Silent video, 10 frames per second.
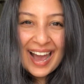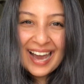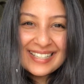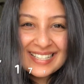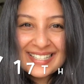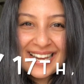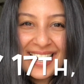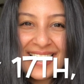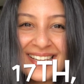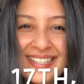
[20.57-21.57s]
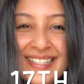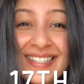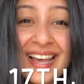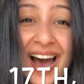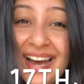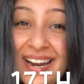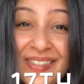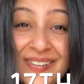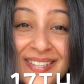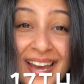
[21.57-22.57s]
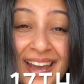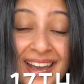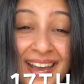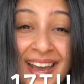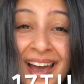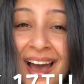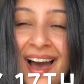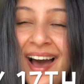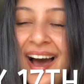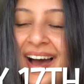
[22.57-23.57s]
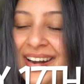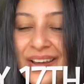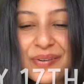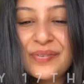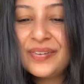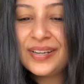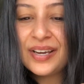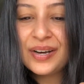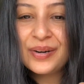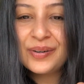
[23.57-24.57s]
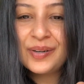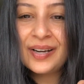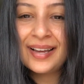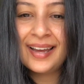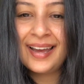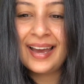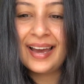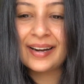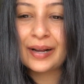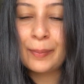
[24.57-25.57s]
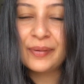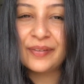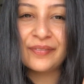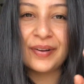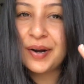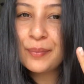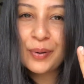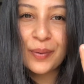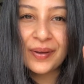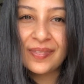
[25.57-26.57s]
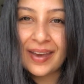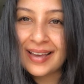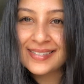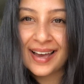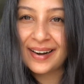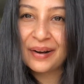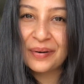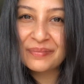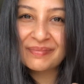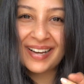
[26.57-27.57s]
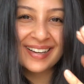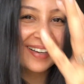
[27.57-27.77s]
And today is another day, another video, and a couple of very broken things at home.